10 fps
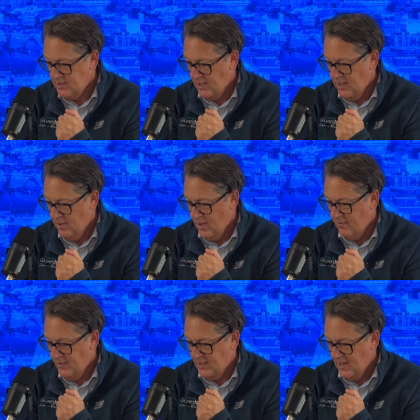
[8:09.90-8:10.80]
are slow.
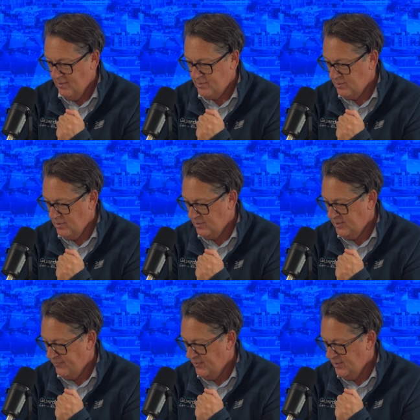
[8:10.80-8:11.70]
Every council's got
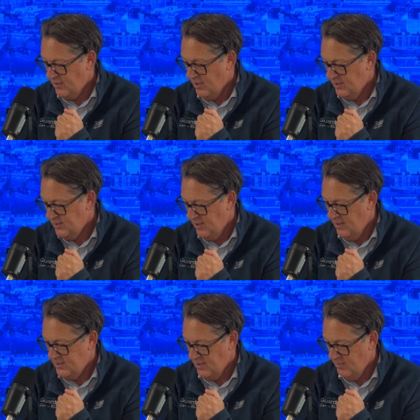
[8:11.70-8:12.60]
different
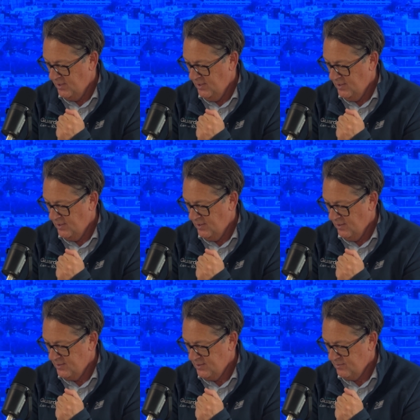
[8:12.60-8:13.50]
criteria. Some need a
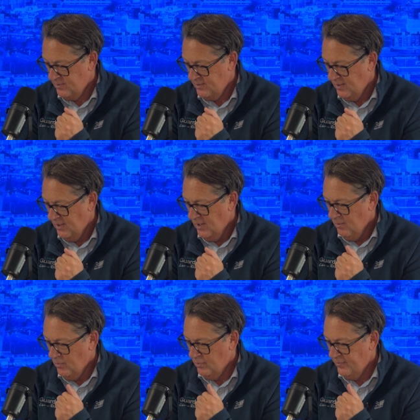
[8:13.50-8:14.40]
license
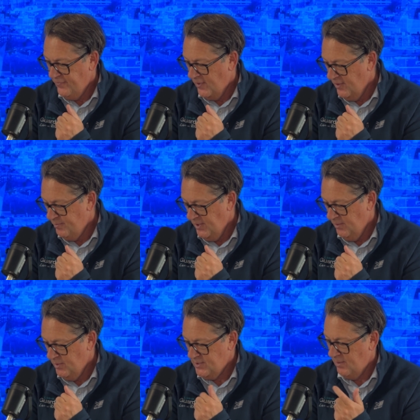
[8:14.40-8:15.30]
more than five
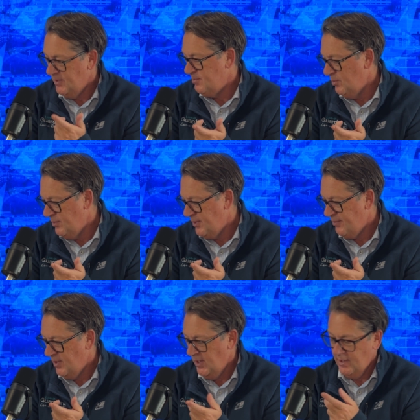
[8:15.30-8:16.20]
people, some it's more than
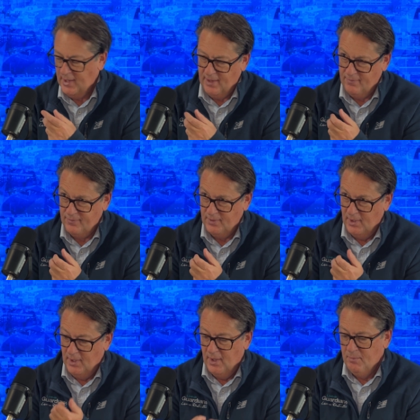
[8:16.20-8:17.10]
three, they have
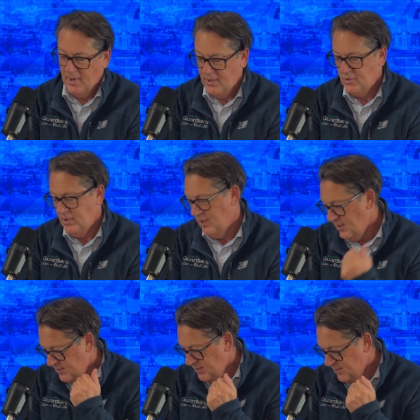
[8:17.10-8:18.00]
mandatory
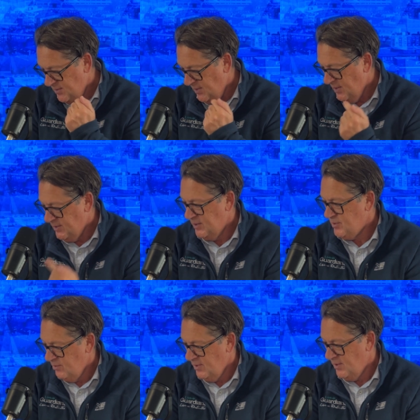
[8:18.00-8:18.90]
licensing,
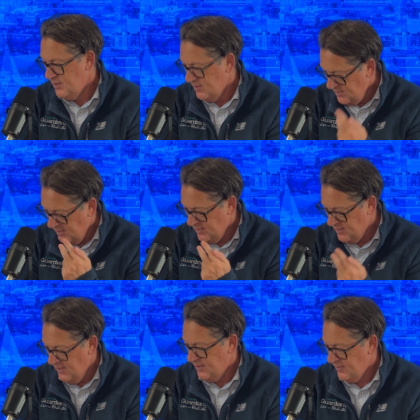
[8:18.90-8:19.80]
additional licensing, mm.
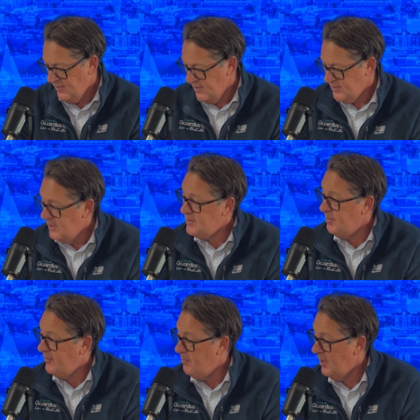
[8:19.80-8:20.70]
selective licensing. It's a
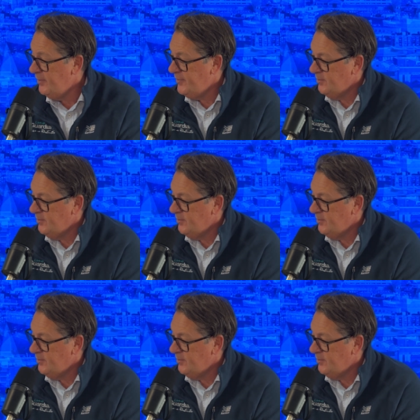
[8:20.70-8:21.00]
bit of a bite.